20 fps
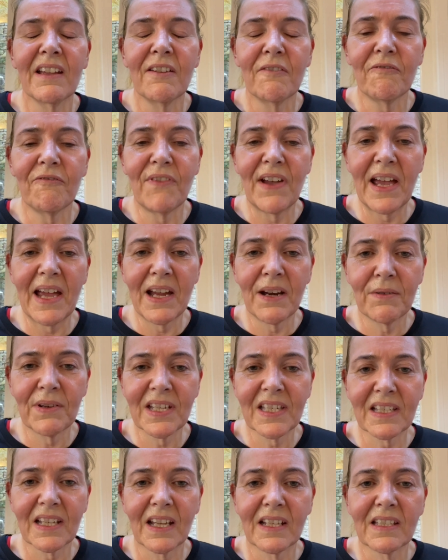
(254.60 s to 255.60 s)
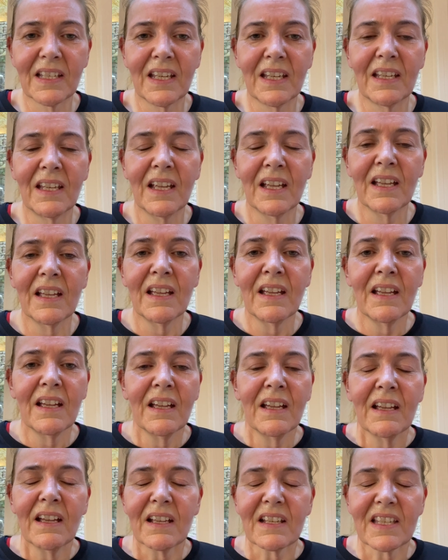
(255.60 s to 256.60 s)
very steady,
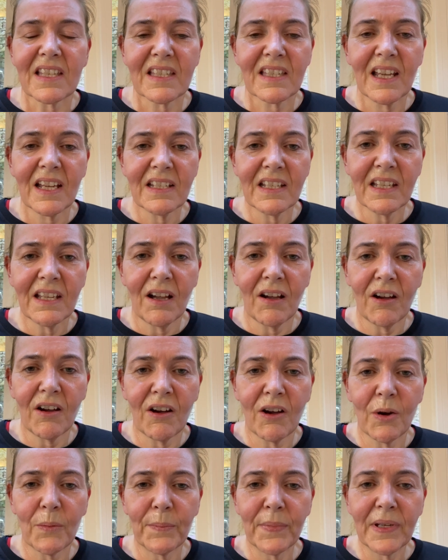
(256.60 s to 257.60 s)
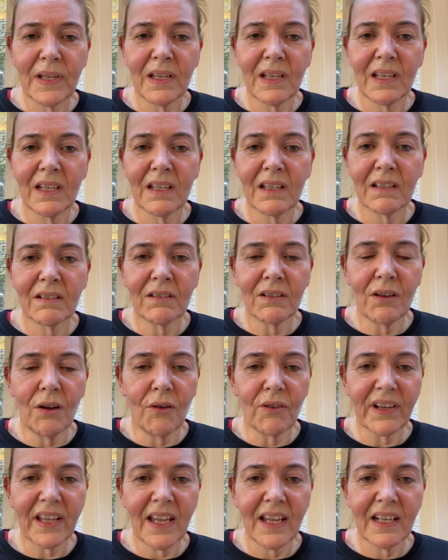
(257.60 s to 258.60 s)
a steady heartbeat,
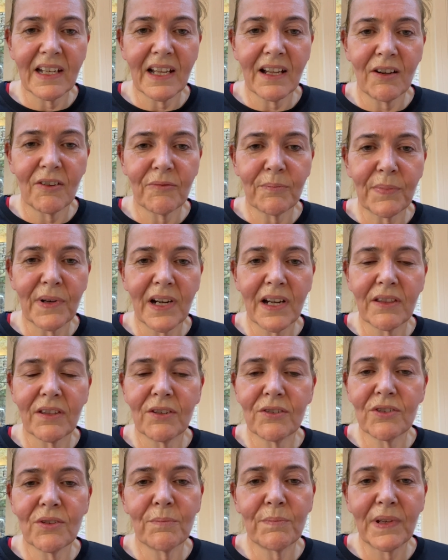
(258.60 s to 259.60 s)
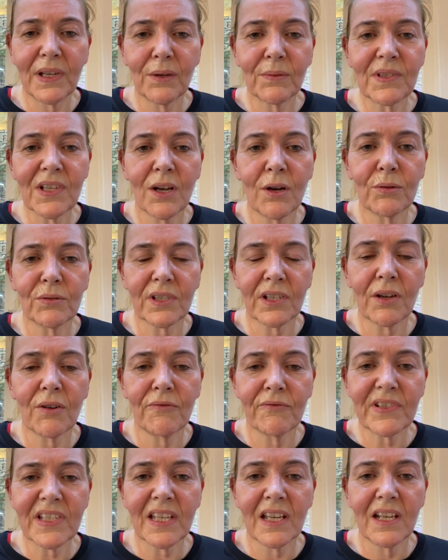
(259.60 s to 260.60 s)
not getting out of breath. You should be able to hold a
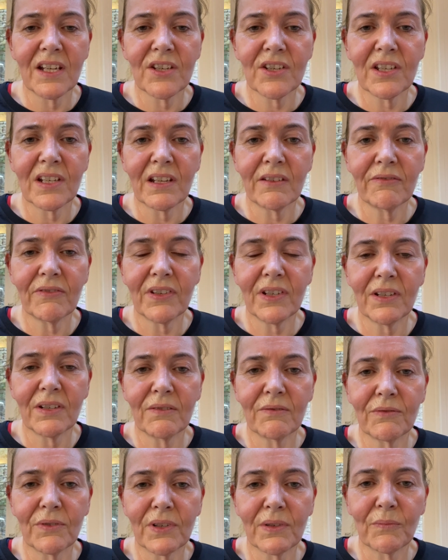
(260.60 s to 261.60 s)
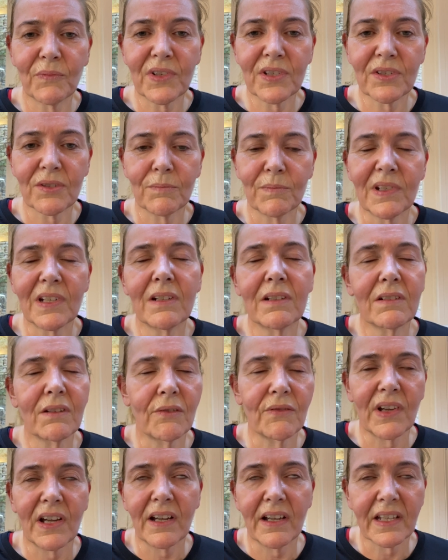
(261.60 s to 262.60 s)
conversation if you're running with somebody.
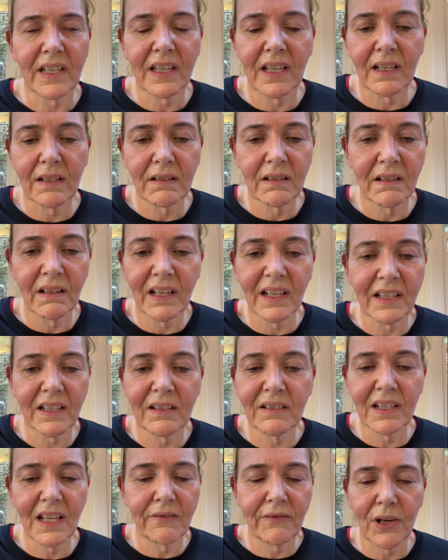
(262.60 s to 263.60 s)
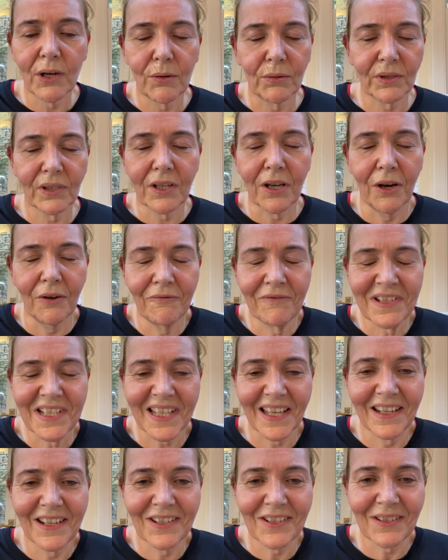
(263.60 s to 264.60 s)
Not that I can never hold a
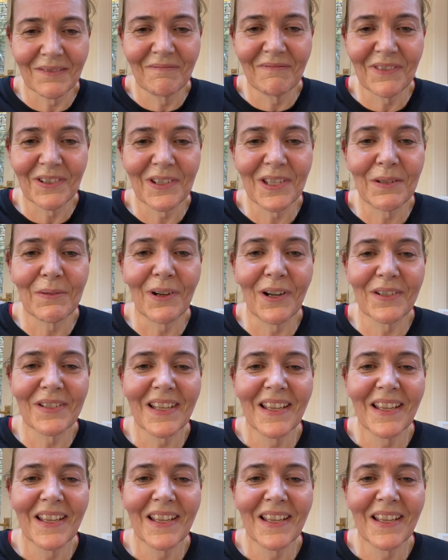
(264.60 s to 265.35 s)
conversation, but you are.